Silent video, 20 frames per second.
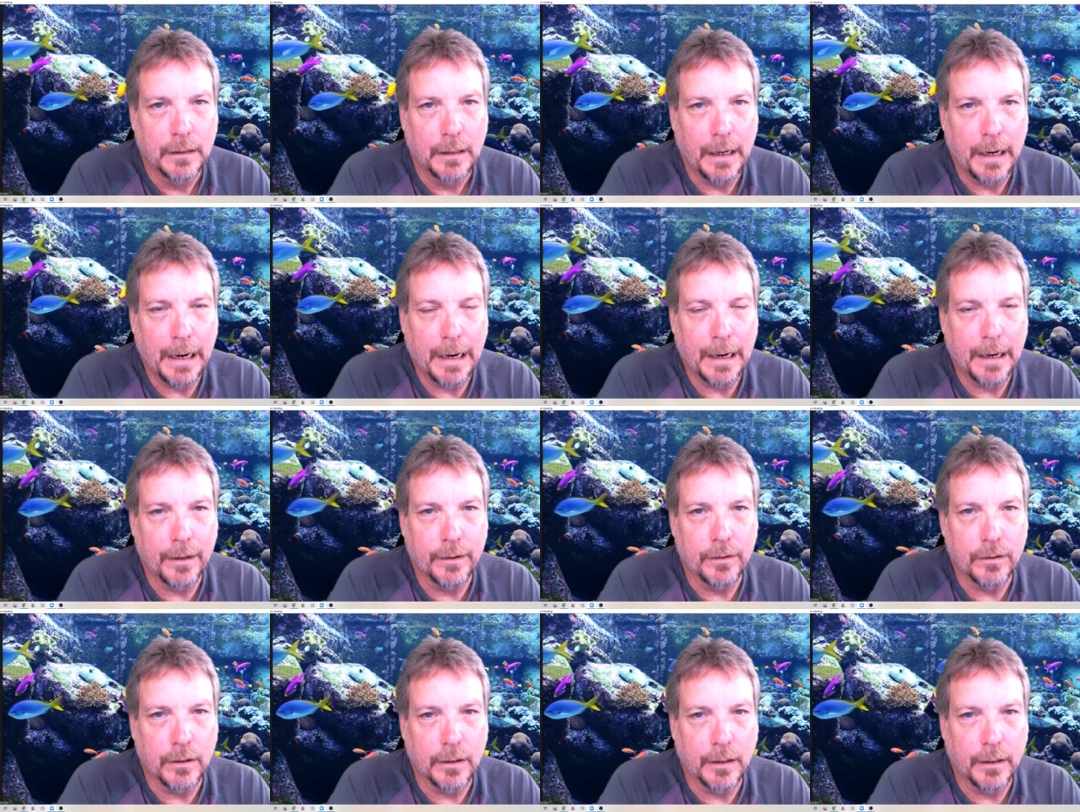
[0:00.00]

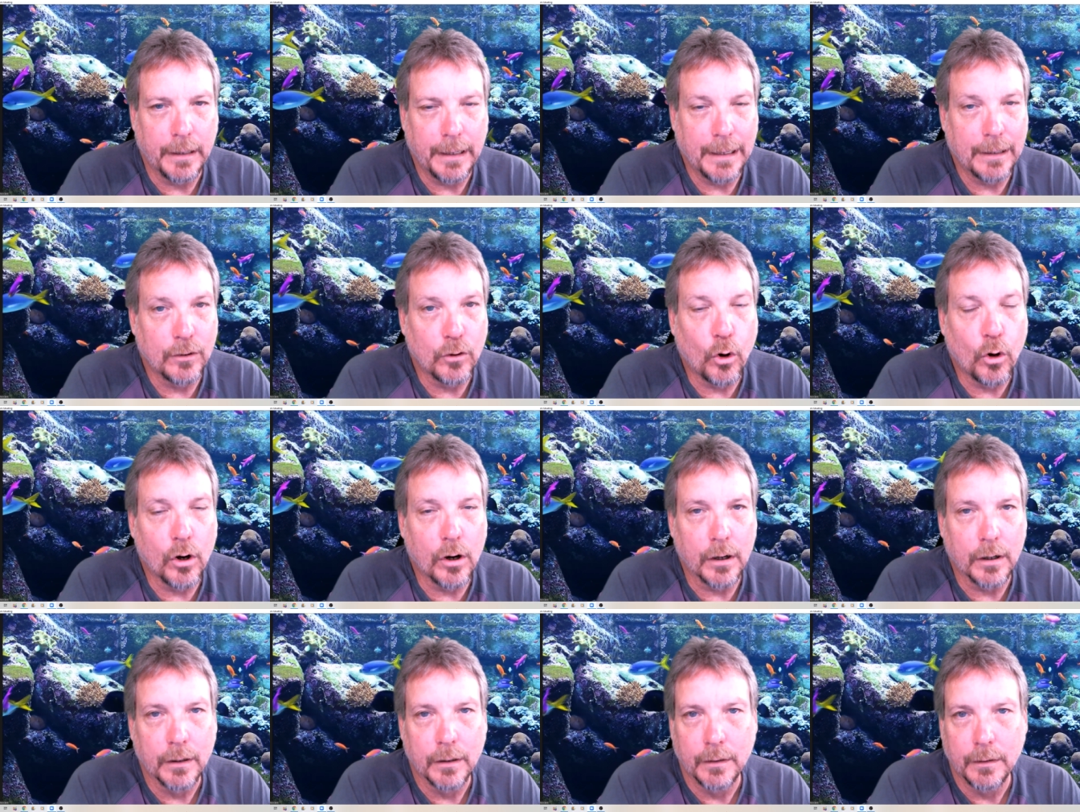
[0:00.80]
and uh, and
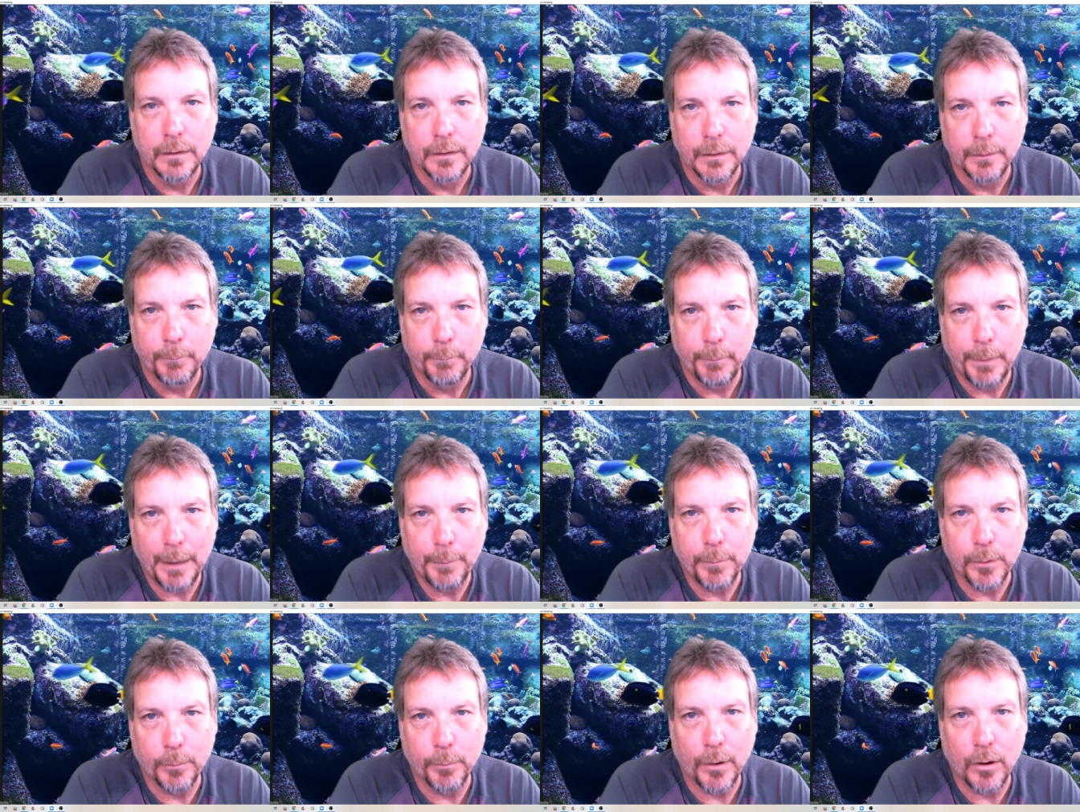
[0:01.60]
or
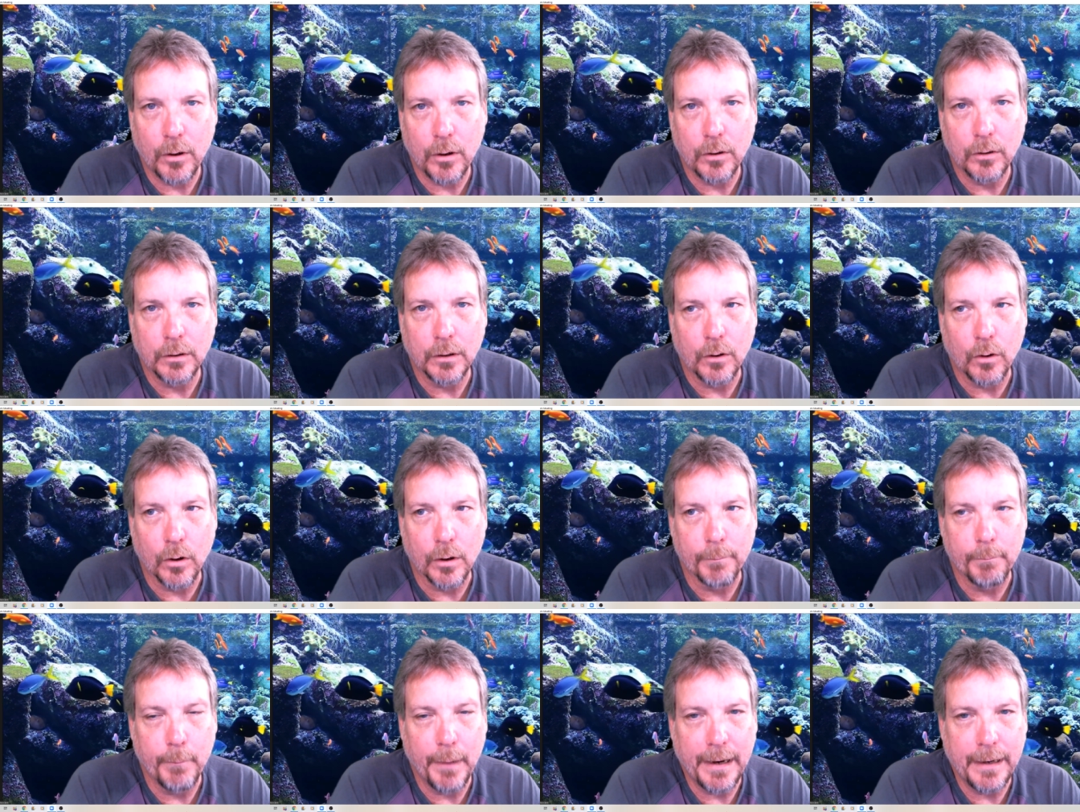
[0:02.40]
pepper ball
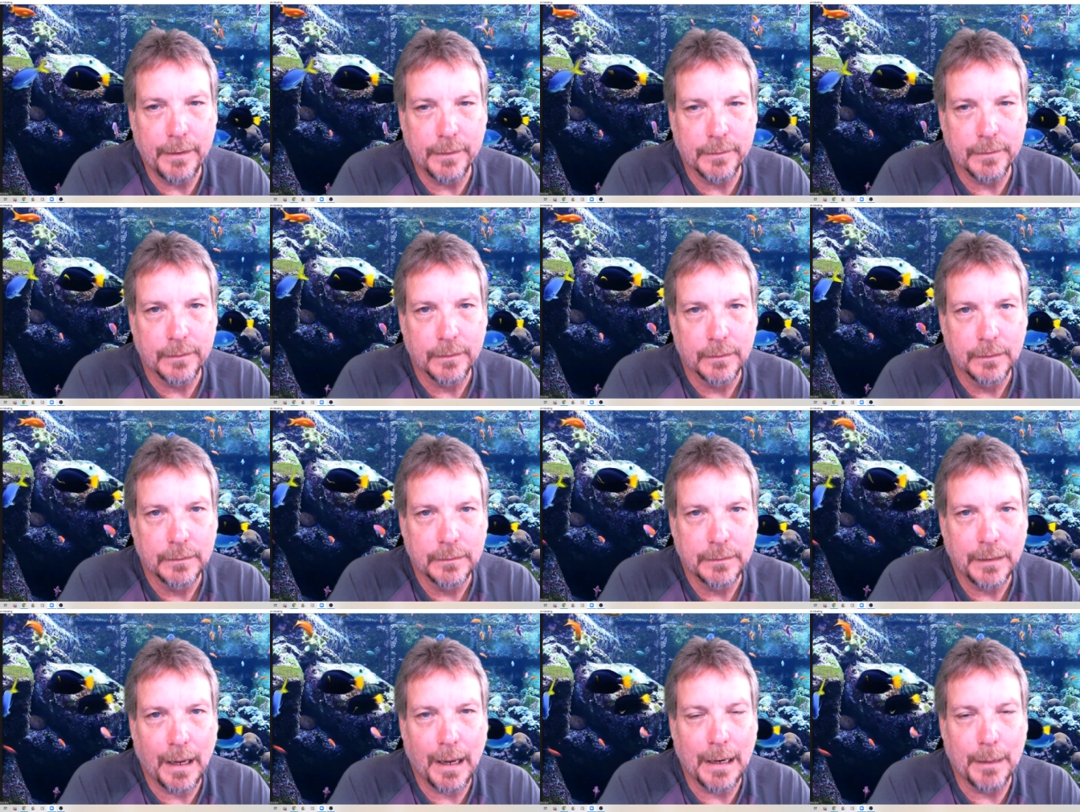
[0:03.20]
or mace
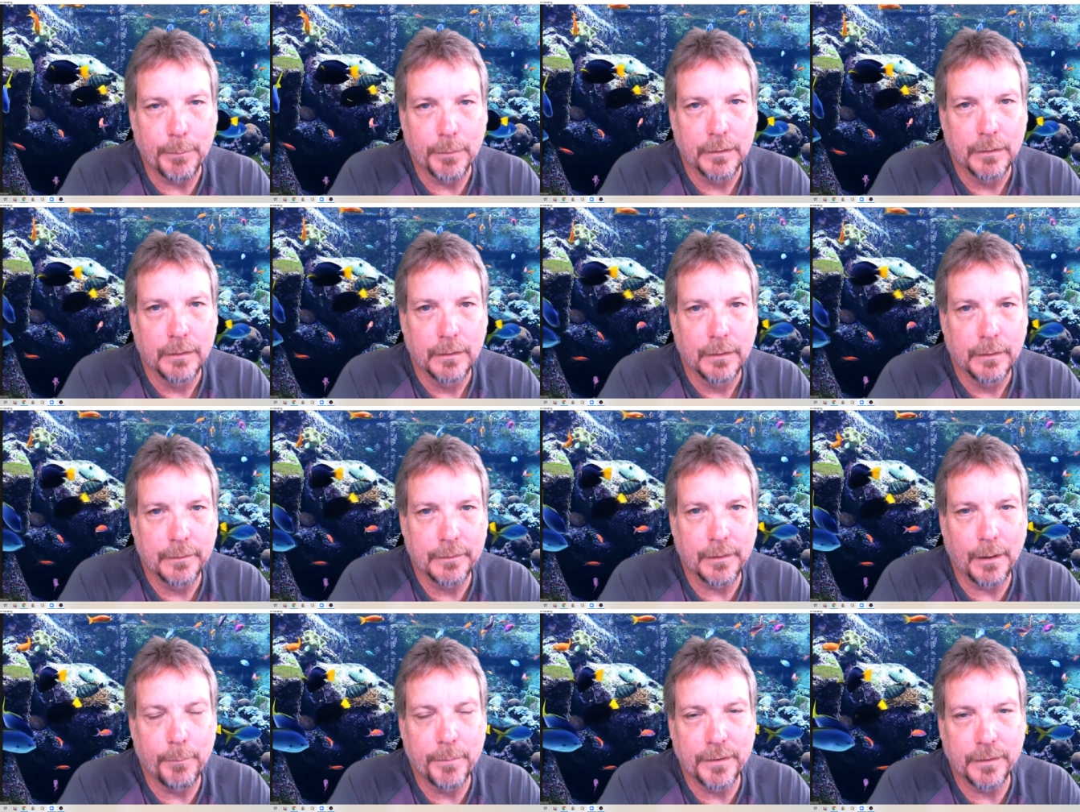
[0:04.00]
type
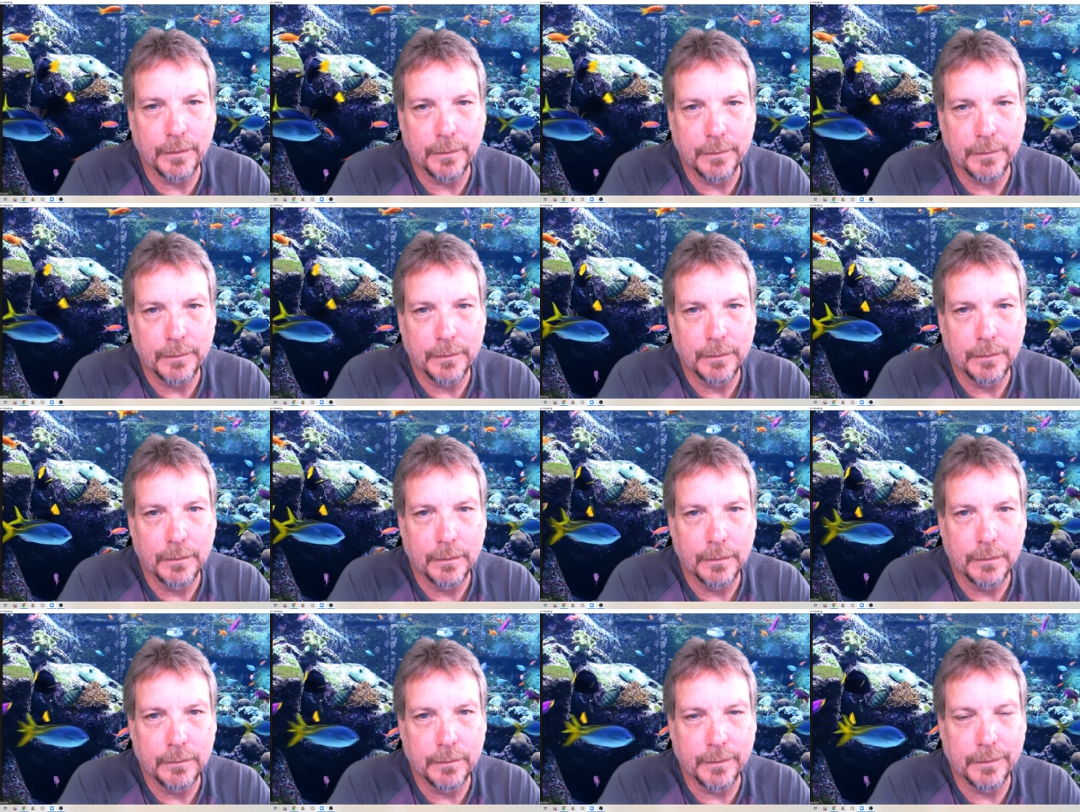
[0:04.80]
substance
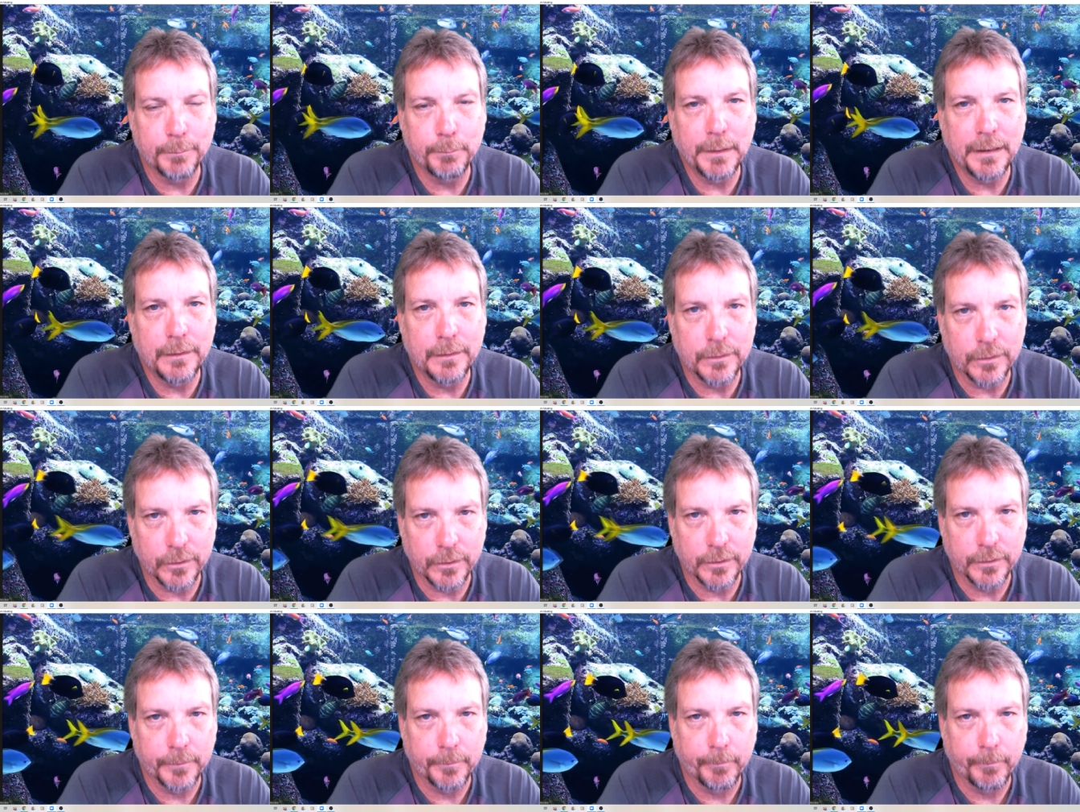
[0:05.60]

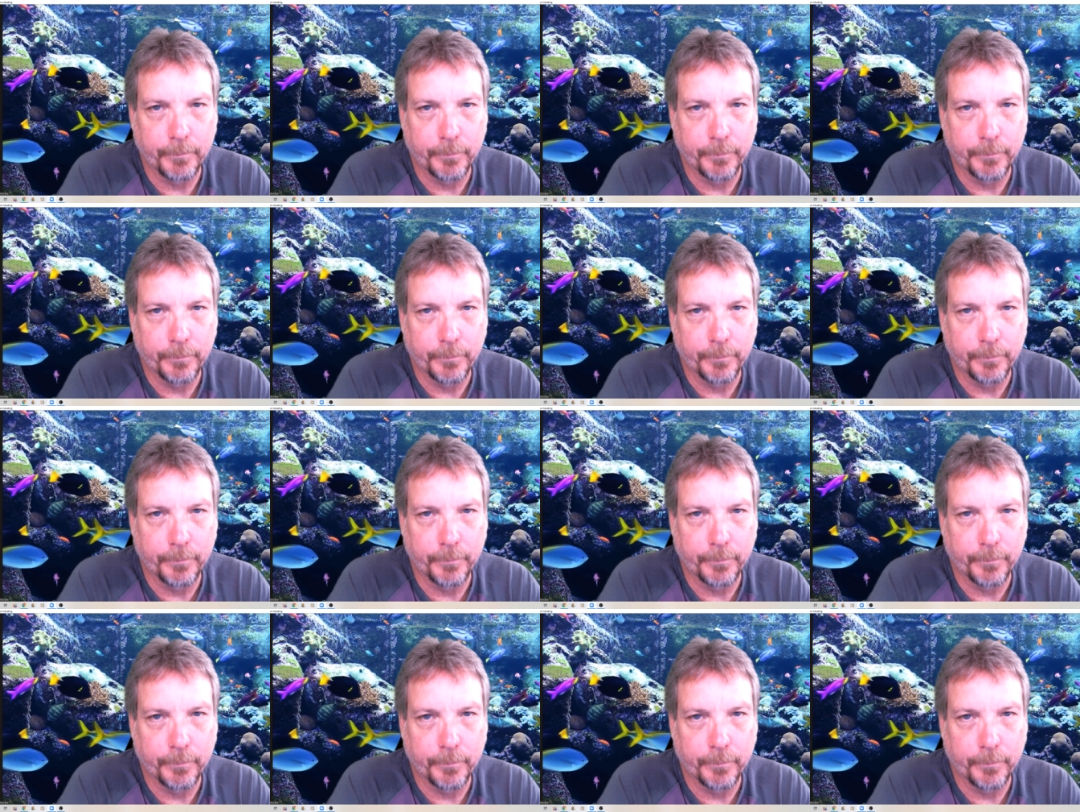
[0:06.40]
dispensers.